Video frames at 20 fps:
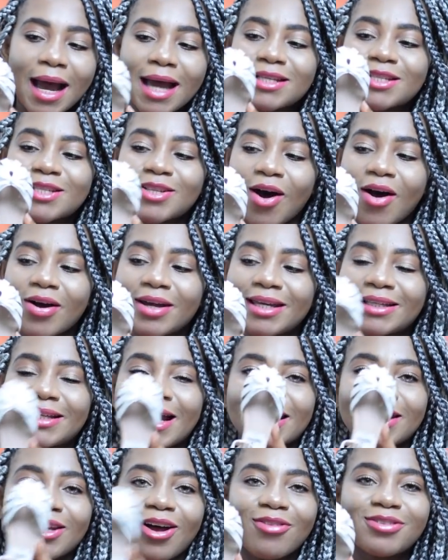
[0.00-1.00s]
I saw it,
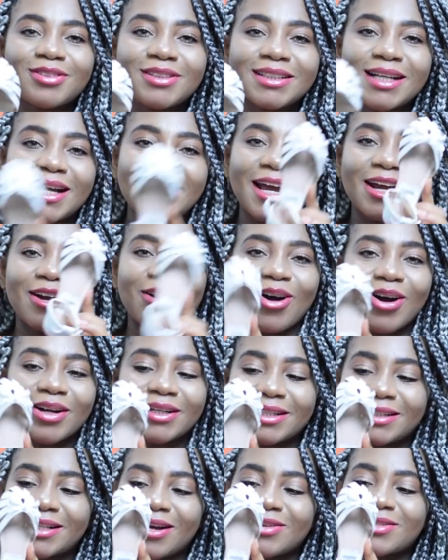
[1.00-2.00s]
I loved it, and I
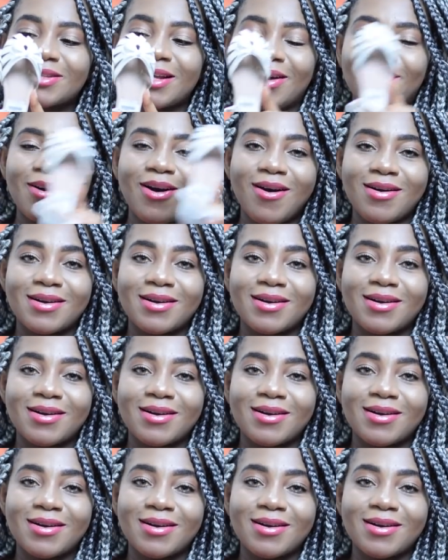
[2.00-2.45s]
got it. I was like,